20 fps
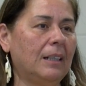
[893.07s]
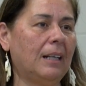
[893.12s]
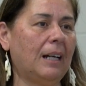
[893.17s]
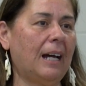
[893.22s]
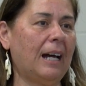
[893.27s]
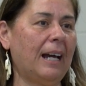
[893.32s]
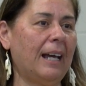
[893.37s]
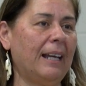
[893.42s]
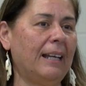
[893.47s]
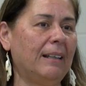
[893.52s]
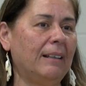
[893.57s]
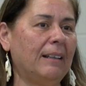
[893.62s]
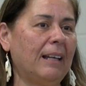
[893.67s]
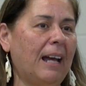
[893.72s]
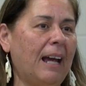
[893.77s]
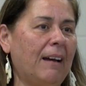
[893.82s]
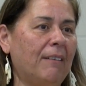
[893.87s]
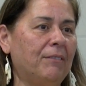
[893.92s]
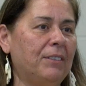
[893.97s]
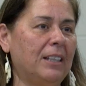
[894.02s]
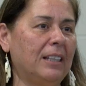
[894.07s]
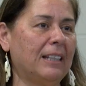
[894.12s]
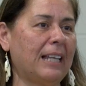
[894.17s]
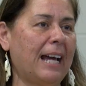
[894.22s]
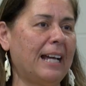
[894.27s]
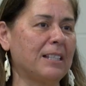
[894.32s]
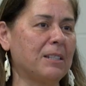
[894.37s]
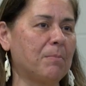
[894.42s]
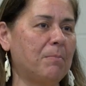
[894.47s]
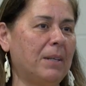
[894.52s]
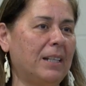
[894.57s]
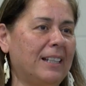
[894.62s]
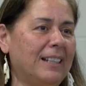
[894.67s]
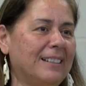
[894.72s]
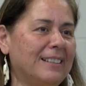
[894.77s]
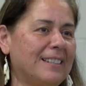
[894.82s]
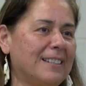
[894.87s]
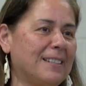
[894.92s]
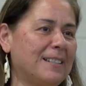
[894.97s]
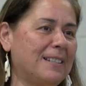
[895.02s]
I have the last
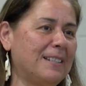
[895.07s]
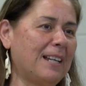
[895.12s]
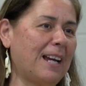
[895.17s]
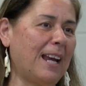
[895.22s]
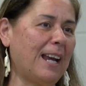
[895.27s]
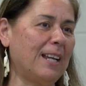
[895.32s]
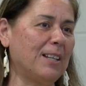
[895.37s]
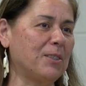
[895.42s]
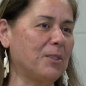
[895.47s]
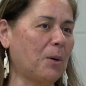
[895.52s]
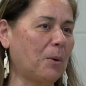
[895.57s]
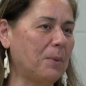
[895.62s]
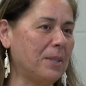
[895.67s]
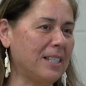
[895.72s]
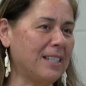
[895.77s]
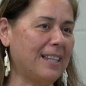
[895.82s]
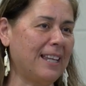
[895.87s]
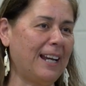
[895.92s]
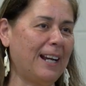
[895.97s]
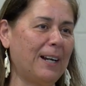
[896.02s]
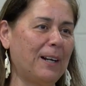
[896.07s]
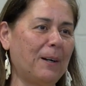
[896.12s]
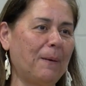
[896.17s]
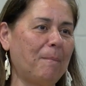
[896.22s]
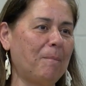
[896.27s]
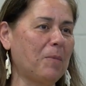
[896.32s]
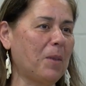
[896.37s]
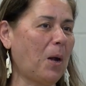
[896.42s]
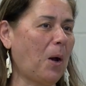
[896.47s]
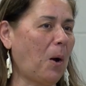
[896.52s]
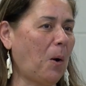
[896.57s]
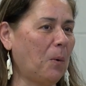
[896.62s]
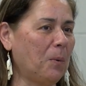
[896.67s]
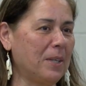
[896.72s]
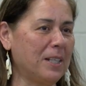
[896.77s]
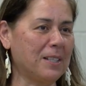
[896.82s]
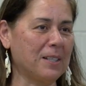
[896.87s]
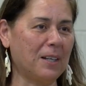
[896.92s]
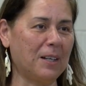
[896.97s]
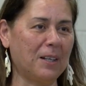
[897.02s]
minutes. Diane's always there,
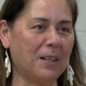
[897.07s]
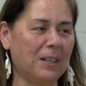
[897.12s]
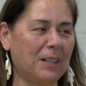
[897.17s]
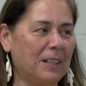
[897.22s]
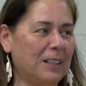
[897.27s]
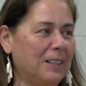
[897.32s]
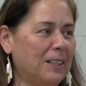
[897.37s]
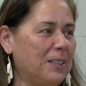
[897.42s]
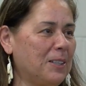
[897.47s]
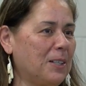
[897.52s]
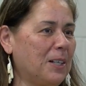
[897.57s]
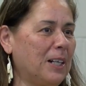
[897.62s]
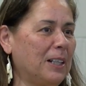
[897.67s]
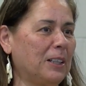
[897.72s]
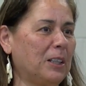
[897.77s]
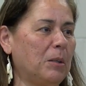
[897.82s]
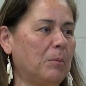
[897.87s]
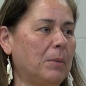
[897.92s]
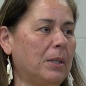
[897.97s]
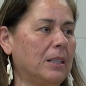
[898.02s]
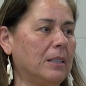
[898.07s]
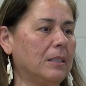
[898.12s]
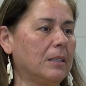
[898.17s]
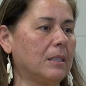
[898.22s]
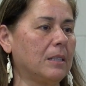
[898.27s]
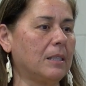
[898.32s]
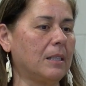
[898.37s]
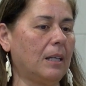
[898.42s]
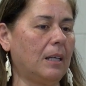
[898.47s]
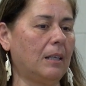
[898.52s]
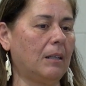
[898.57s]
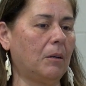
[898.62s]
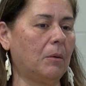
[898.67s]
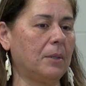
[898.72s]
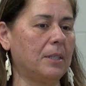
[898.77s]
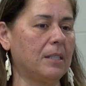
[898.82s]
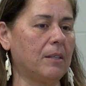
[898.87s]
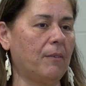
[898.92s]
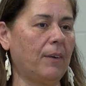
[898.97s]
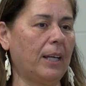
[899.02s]
always on the documents, and
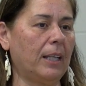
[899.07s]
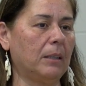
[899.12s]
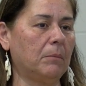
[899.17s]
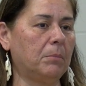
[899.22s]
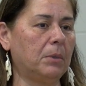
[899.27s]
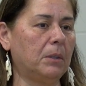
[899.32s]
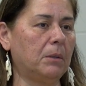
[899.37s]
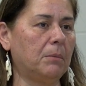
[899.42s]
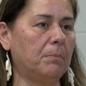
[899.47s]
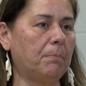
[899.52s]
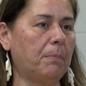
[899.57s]
always available.